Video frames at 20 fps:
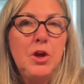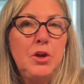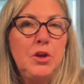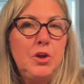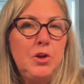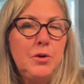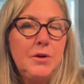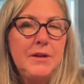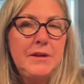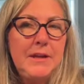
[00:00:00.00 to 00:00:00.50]

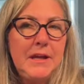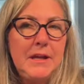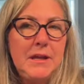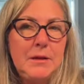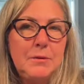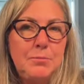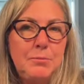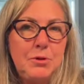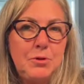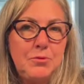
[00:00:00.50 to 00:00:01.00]
Your innate
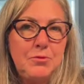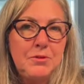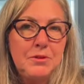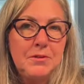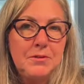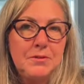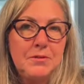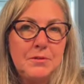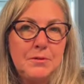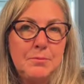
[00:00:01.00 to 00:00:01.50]
immune
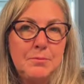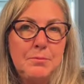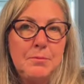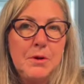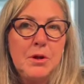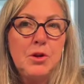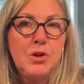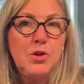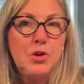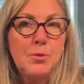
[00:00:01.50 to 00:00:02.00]
system,
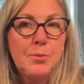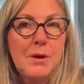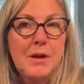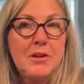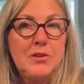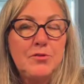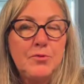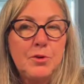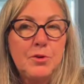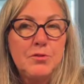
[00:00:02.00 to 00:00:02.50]
your
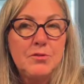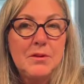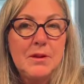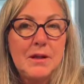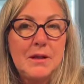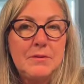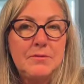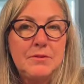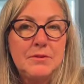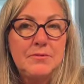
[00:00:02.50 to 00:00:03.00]
body's first
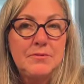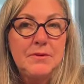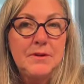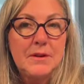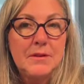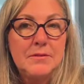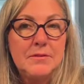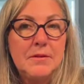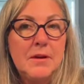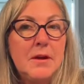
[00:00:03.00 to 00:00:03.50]
line of
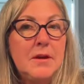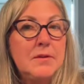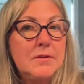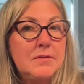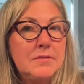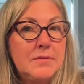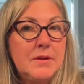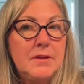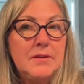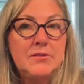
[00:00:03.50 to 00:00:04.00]
defense,
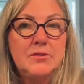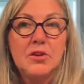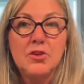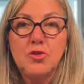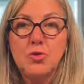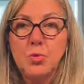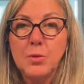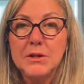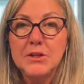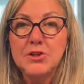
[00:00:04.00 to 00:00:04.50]
stays
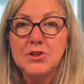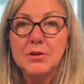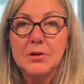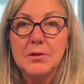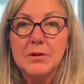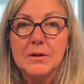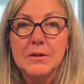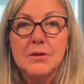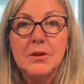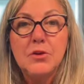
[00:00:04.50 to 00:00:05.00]
switched
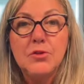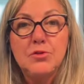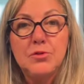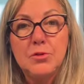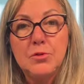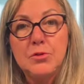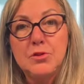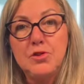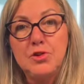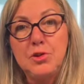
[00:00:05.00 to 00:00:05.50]
on so
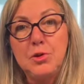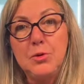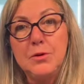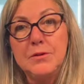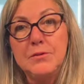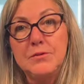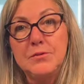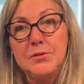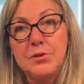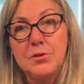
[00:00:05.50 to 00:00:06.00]
that you can
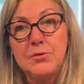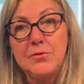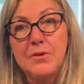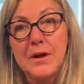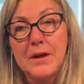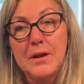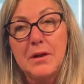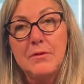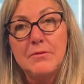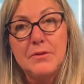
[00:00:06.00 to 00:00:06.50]
still
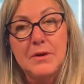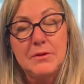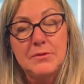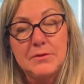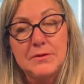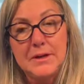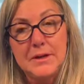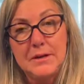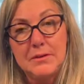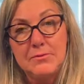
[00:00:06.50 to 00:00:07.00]
fight off
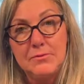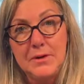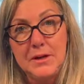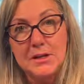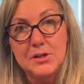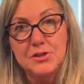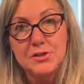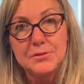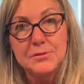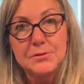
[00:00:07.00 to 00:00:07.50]
everyday
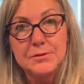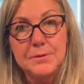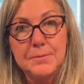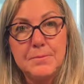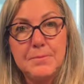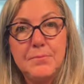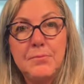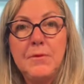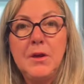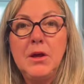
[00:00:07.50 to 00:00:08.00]
infections.
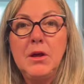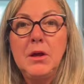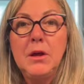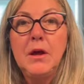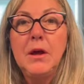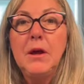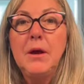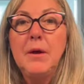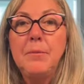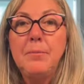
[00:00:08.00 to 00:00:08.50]

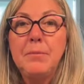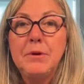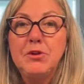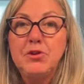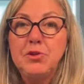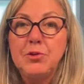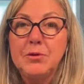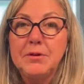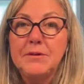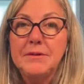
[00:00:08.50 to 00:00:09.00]
But
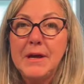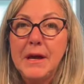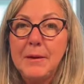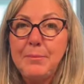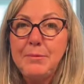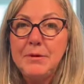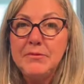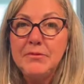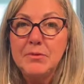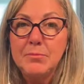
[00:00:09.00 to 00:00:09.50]
your
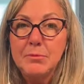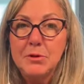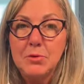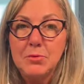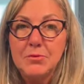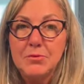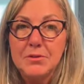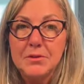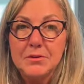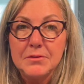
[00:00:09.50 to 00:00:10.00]
adaptive immune
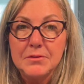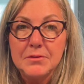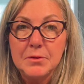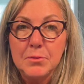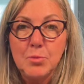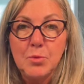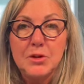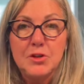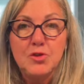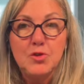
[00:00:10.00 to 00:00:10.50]
system,
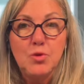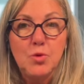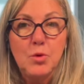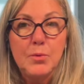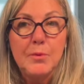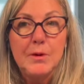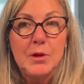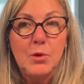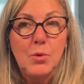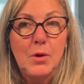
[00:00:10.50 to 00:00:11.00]
which
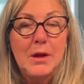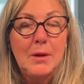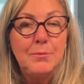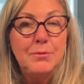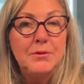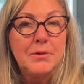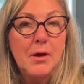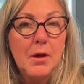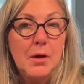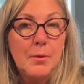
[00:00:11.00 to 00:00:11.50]
normally
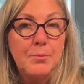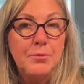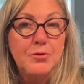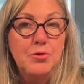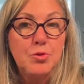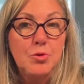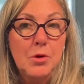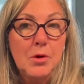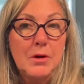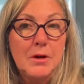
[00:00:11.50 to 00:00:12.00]
ramps up
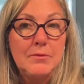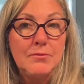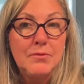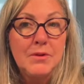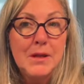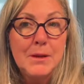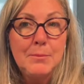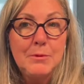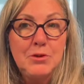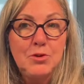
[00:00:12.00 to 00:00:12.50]
strong
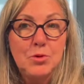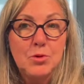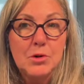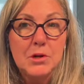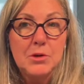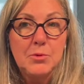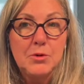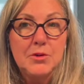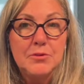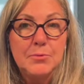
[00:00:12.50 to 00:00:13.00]

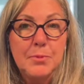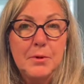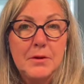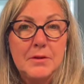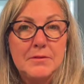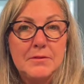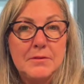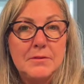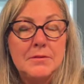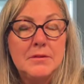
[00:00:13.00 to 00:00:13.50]
inflammatory
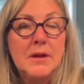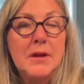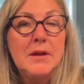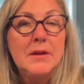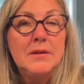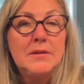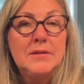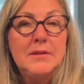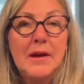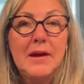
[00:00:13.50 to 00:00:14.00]
responses,
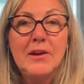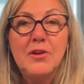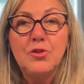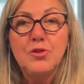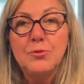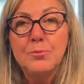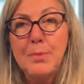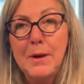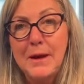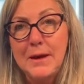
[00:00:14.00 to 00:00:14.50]
dials
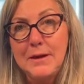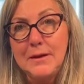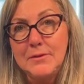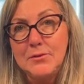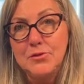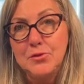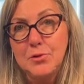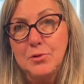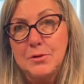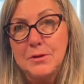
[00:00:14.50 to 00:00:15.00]
back in
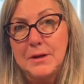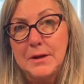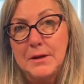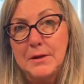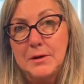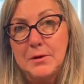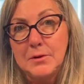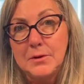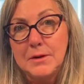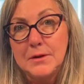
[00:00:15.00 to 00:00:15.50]
certain
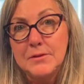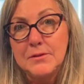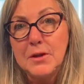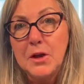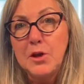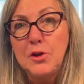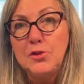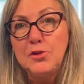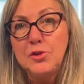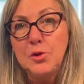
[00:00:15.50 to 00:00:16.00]
areas
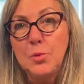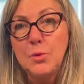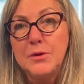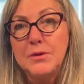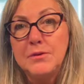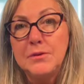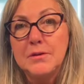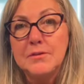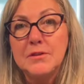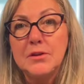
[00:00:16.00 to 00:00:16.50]
so it
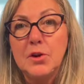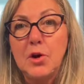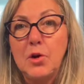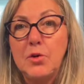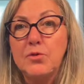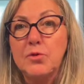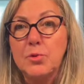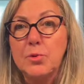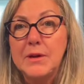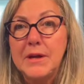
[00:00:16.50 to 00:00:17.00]
doesn't
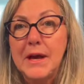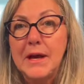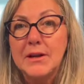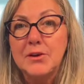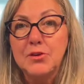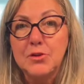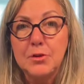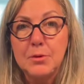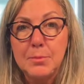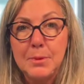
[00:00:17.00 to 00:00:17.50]
overreact
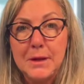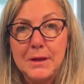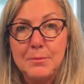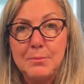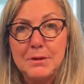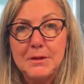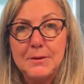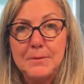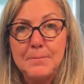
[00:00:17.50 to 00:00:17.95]
to the baby.